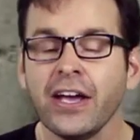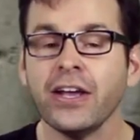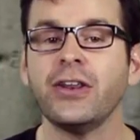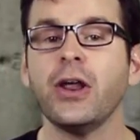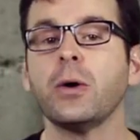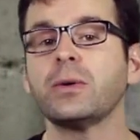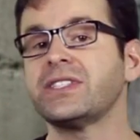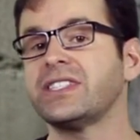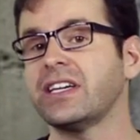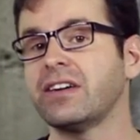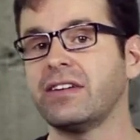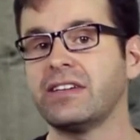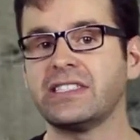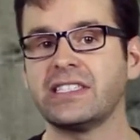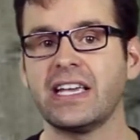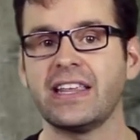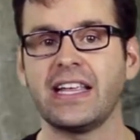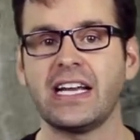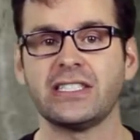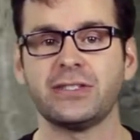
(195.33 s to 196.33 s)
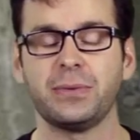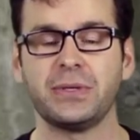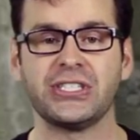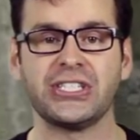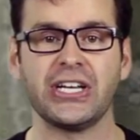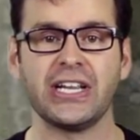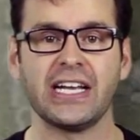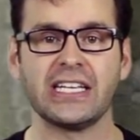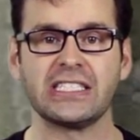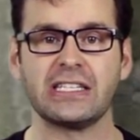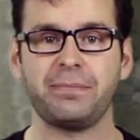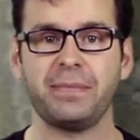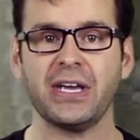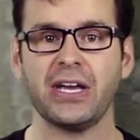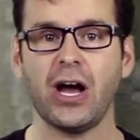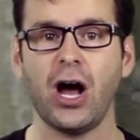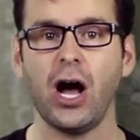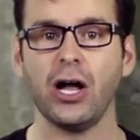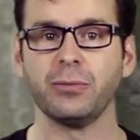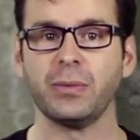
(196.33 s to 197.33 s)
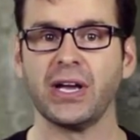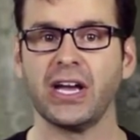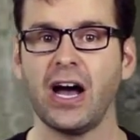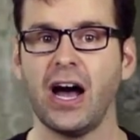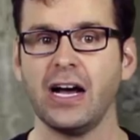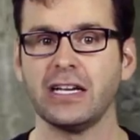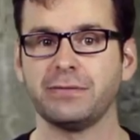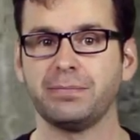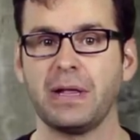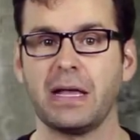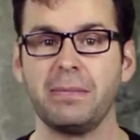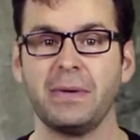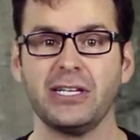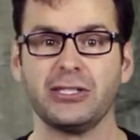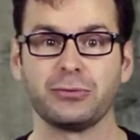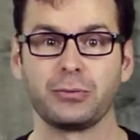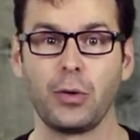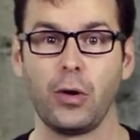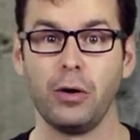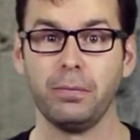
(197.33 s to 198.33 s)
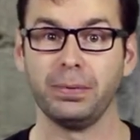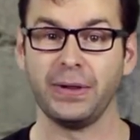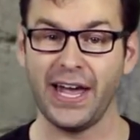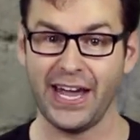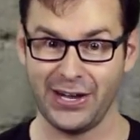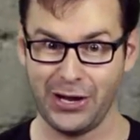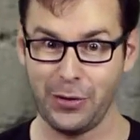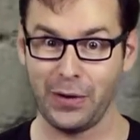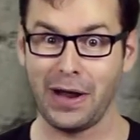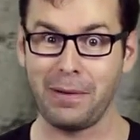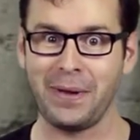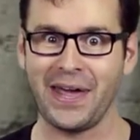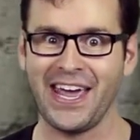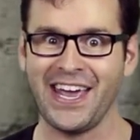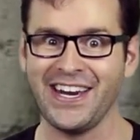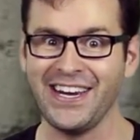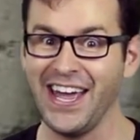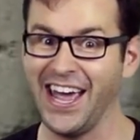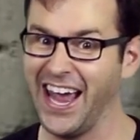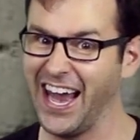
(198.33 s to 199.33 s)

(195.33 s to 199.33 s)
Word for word: No, seriously, that's what she likes to be called when cosplay meets roleplay. Know what I mean?